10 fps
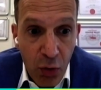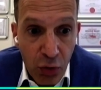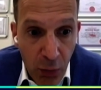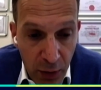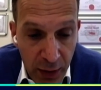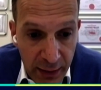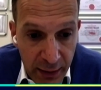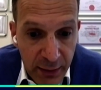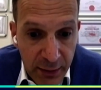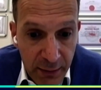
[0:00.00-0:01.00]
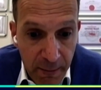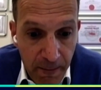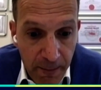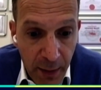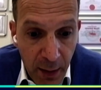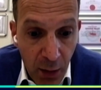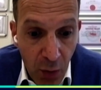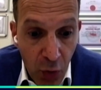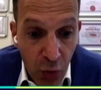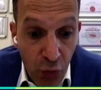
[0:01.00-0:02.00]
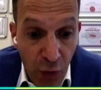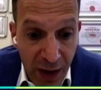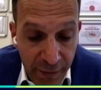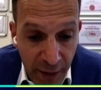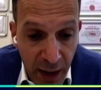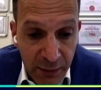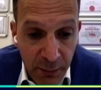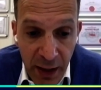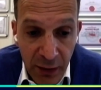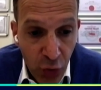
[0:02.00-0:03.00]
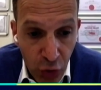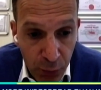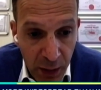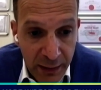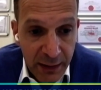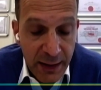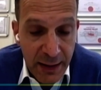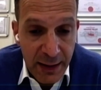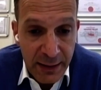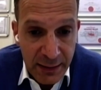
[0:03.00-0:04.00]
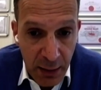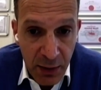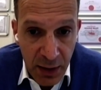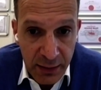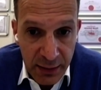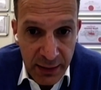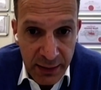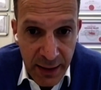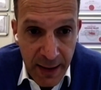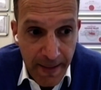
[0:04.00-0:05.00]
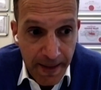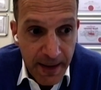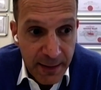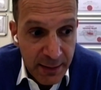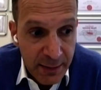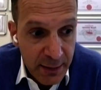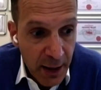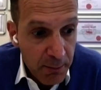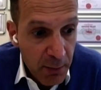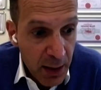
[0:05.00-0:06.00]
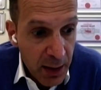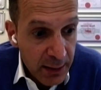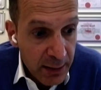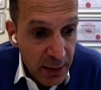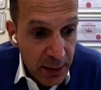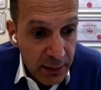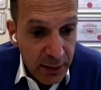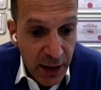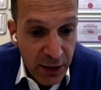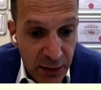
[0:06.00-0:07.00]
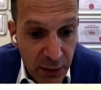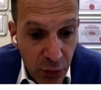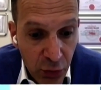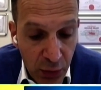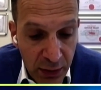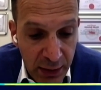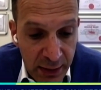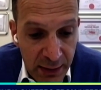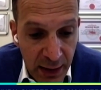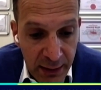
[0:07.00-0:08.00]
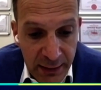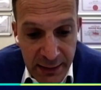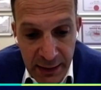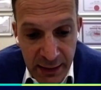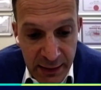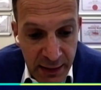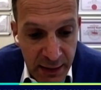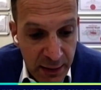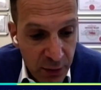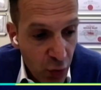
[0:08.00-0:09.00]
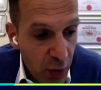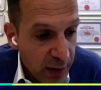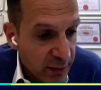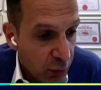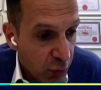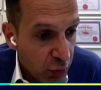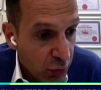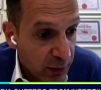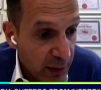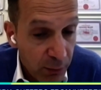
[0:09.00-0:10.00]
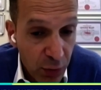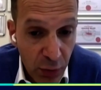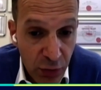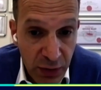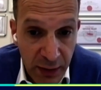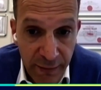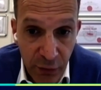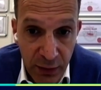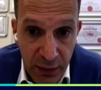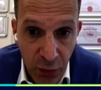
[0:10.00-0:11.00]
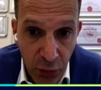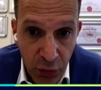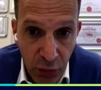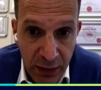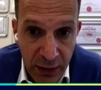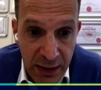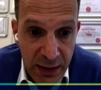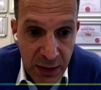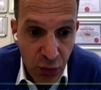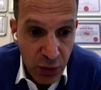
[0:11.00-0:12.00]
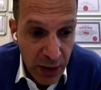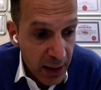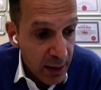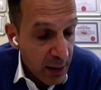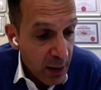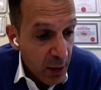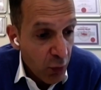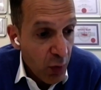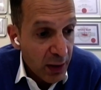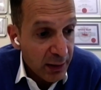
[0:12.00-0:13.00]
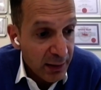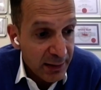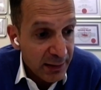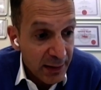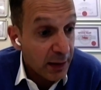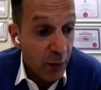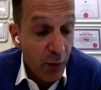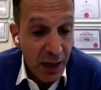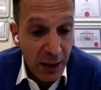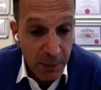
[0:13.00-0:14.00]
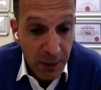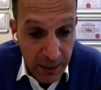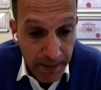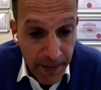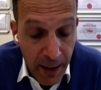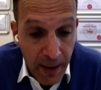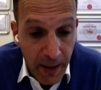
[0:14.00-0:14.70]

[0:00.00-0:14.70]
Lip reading: corroborated or verified by a third party. In some countries, this is done by the national authorities like the CDC in US or Human Embryology and Fertility Authority in UK. Where this is not available,